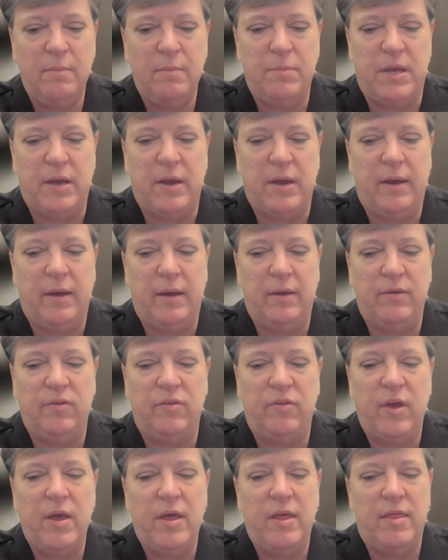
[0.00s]

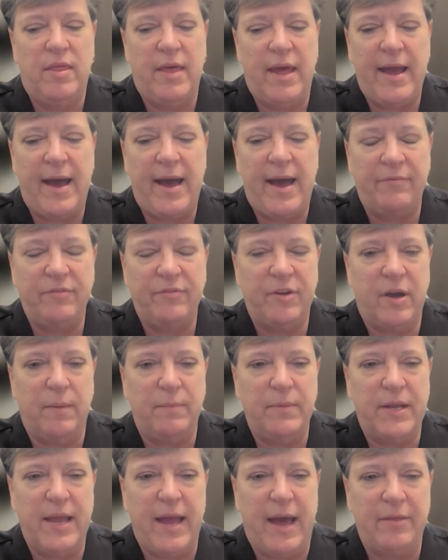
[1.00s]
because they have to
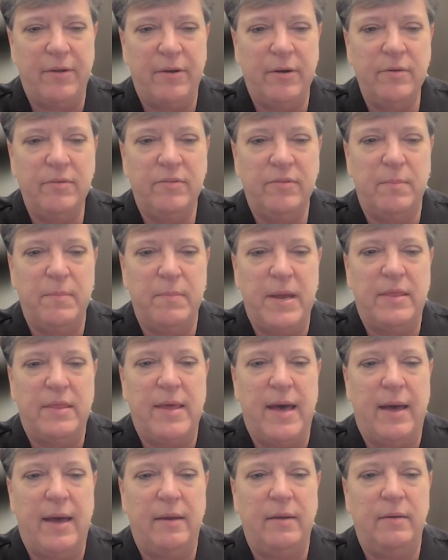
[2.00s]
come together to make
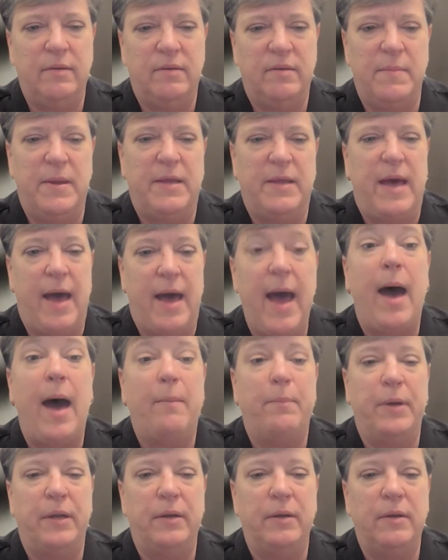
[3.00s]
that
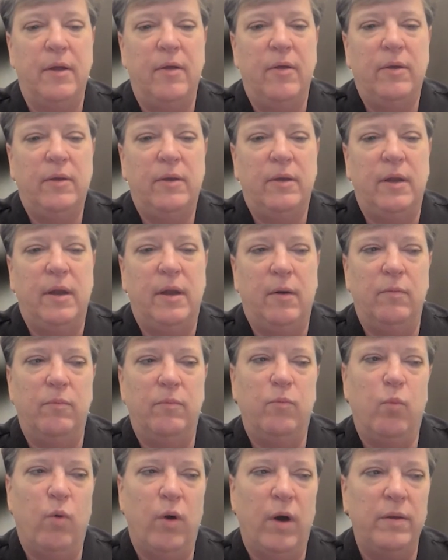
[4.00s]
happen.
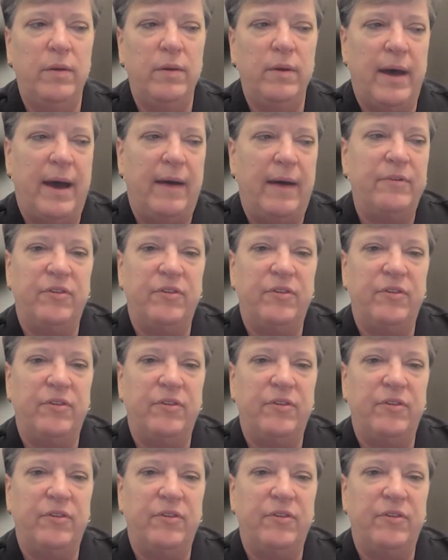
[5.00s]
One